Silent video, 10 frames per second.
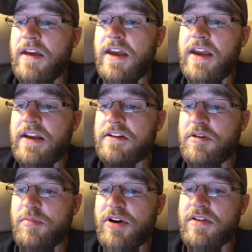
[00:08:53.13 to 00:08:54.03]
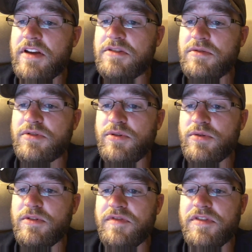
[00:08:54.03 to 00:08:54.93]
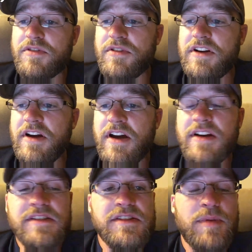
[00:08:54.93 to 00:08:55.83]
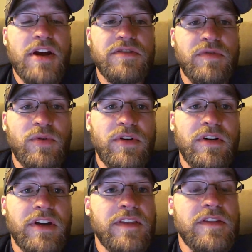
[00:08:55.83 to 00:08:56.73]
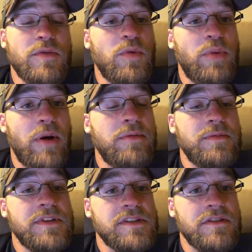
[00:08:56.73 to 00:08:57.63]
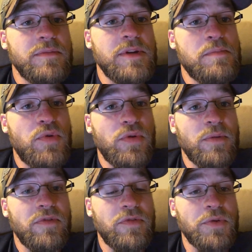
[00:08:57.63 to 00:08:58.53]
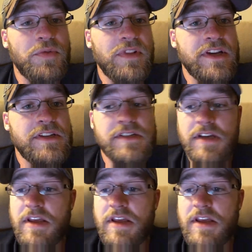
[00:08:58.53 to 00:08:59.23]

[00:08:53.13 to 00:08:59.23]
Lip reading: And compare that to a total of 39 in Smash 4, and there will probably still be more before release.